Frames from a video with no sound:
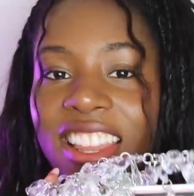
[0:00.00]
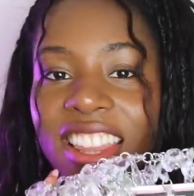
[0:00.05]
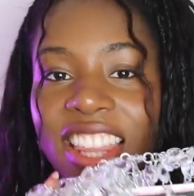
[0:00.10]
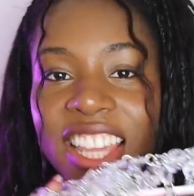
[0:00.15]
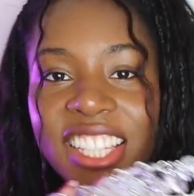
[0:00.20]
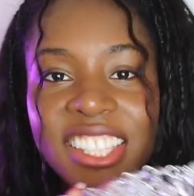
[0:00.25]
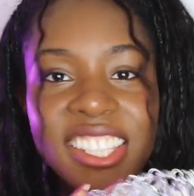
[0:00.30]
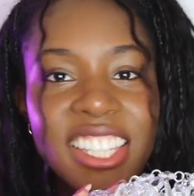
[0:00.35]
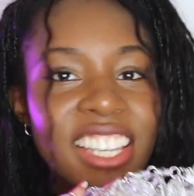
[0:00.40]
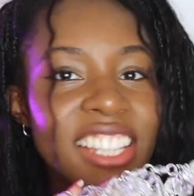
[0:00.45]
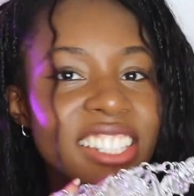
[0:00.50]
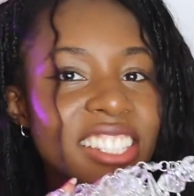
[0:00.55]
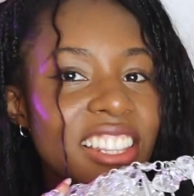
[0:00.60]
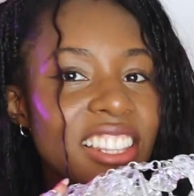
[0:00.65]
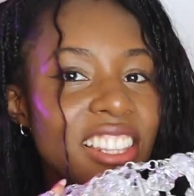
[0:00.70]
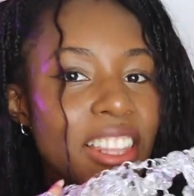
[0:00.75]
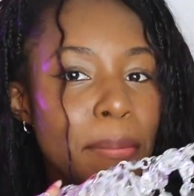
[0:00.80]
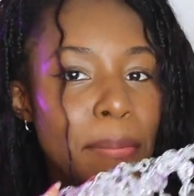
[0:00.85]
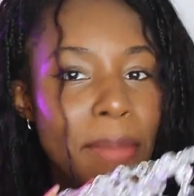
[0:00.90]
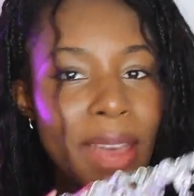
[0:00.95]
This
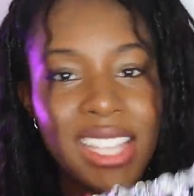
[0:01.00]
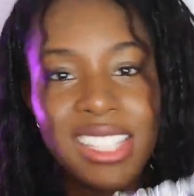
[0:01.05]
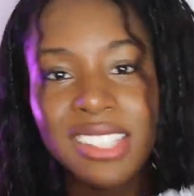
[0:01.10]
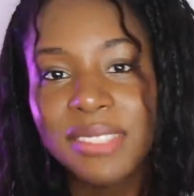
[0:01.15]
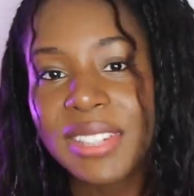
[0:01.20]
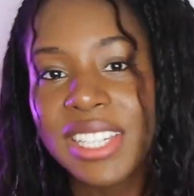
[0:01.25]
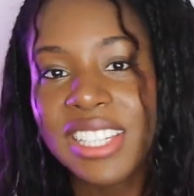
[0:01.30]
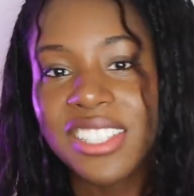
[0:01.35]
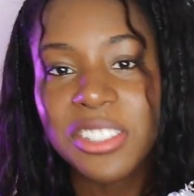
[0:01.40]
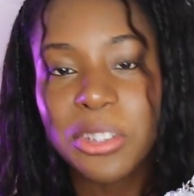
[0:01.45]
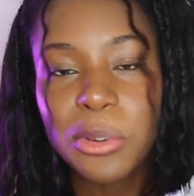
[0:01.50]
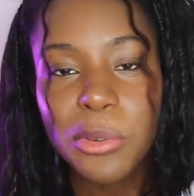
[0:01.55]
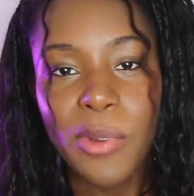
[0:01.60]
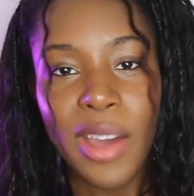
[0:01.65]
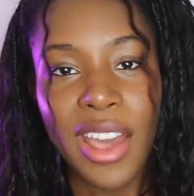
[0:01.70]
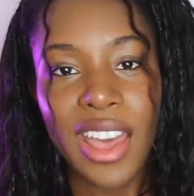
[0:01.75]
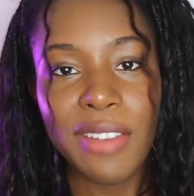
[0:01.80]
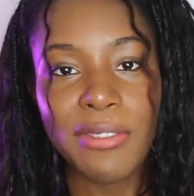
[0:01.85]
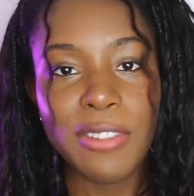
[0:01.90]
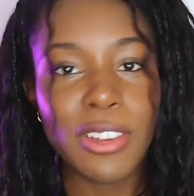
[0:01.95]
isn't the best thing to
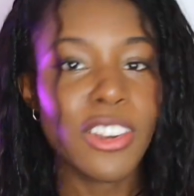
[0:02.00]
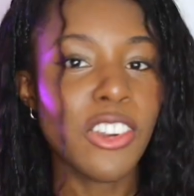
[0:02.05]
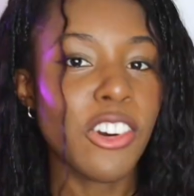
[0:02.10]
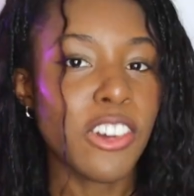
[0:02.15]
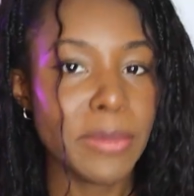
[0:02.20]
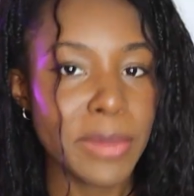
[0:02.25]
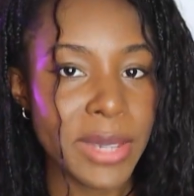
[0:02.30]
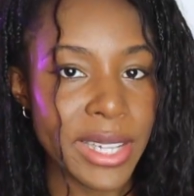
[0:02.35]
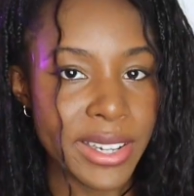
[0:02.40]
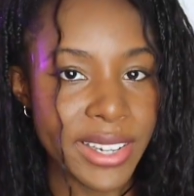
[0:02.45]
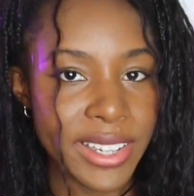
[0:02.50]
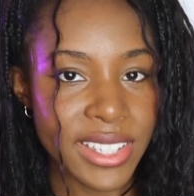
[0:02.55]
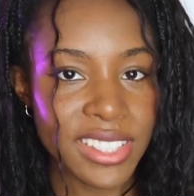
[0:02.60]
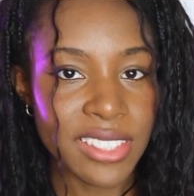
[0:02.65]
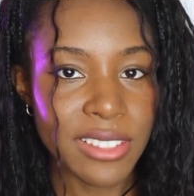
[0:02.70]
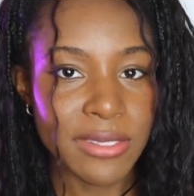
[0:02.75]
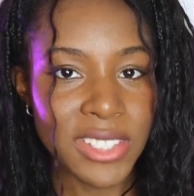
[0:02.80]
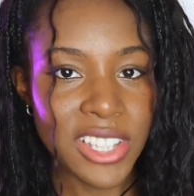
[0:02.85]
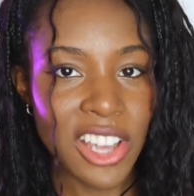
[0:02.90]
wear for long periods of